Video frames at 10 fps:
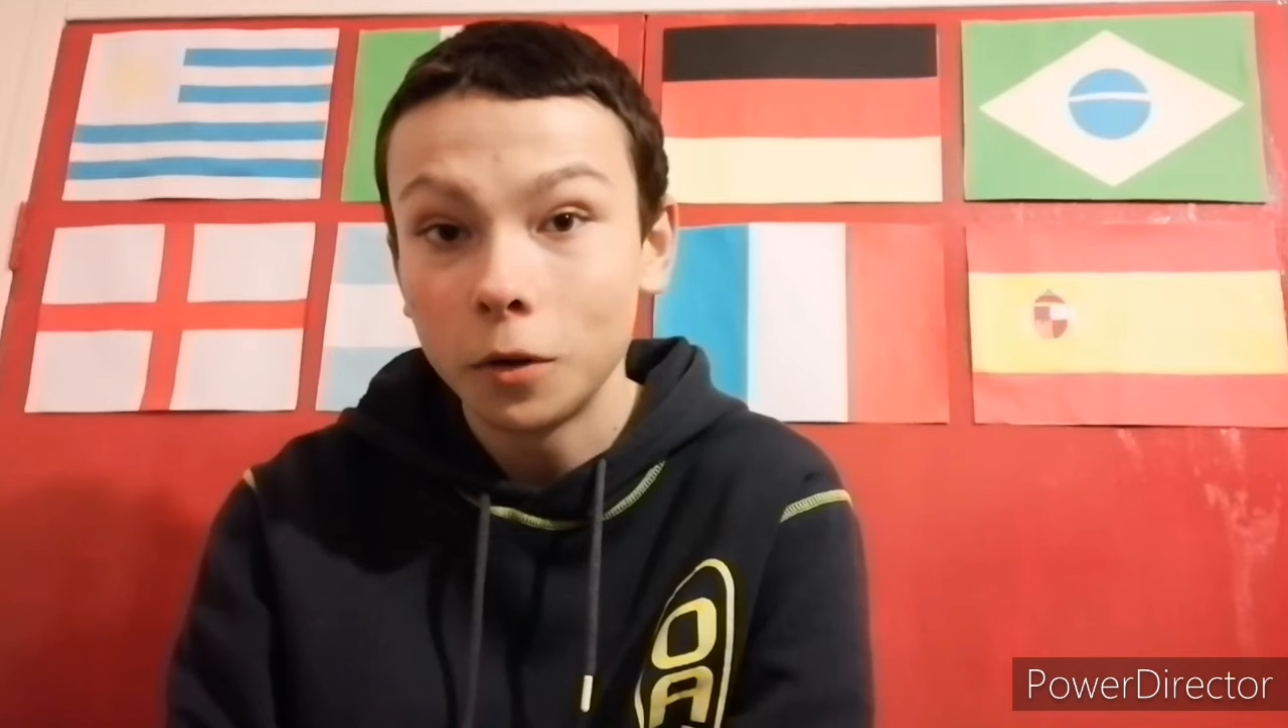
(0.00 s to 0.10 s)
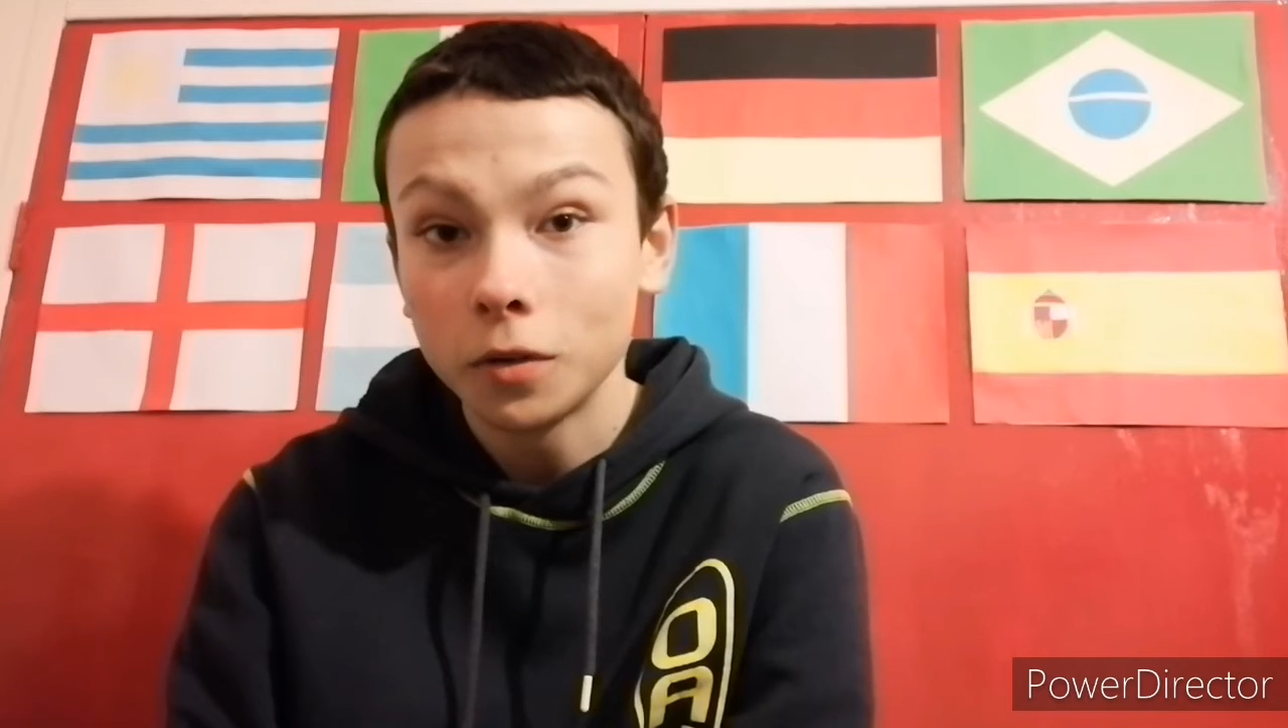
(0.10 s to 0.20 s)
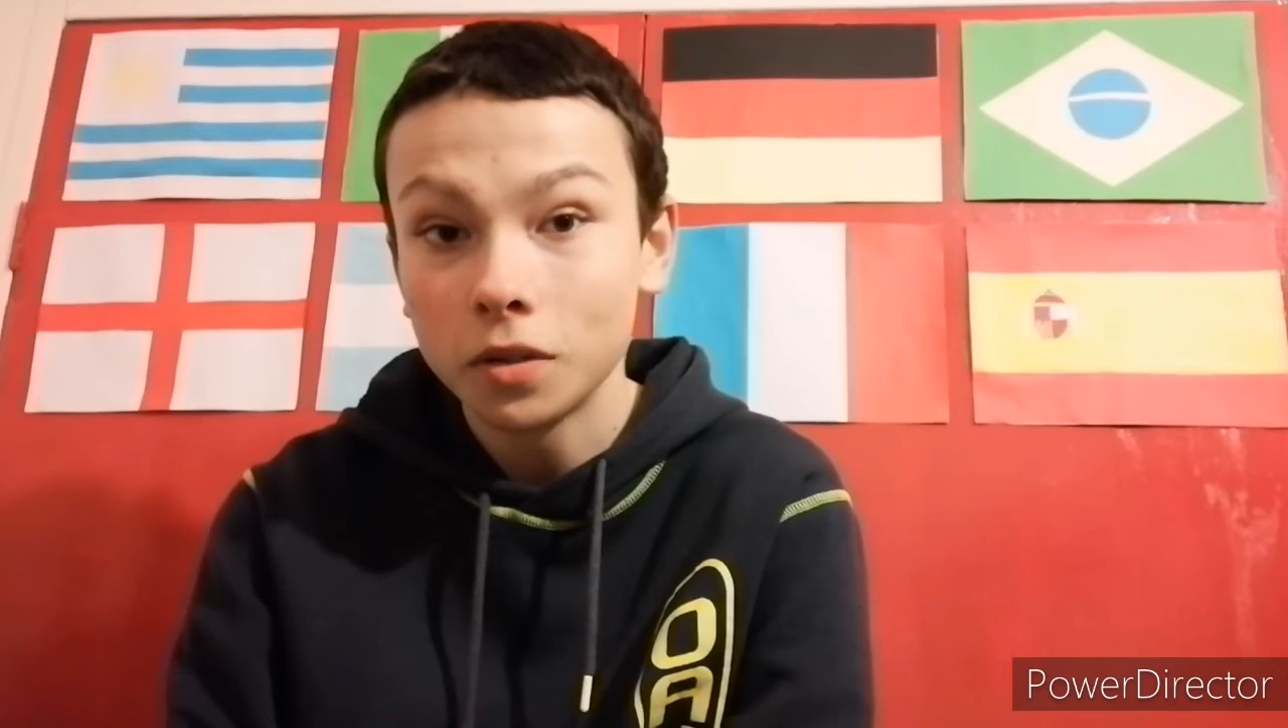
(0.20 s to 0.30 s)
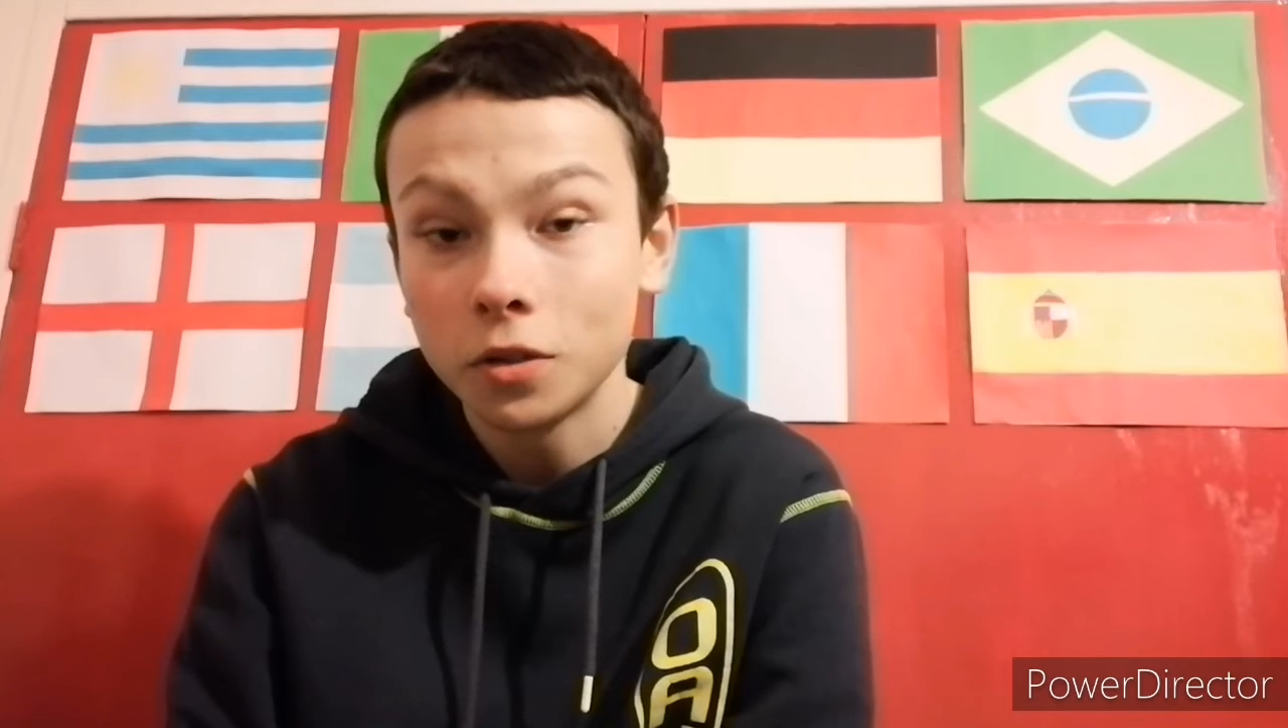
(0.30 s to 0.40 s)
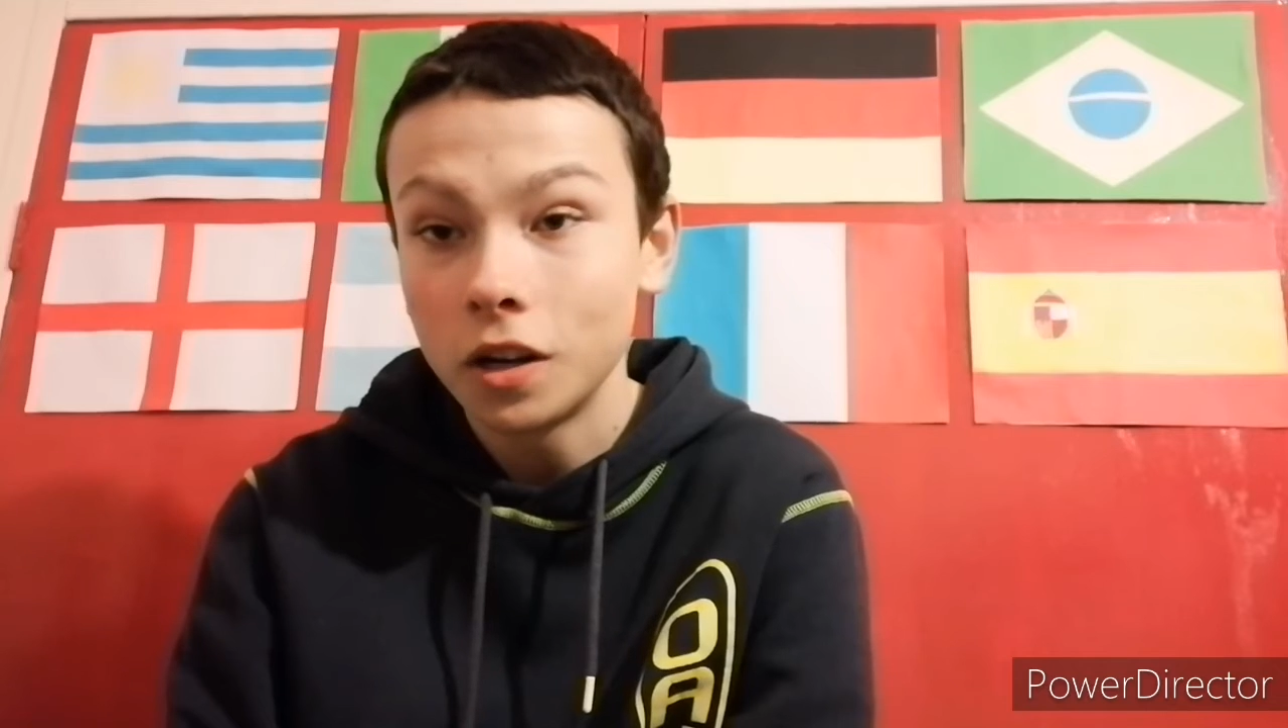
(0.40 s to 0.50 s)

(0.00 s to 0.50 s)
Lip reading: the box,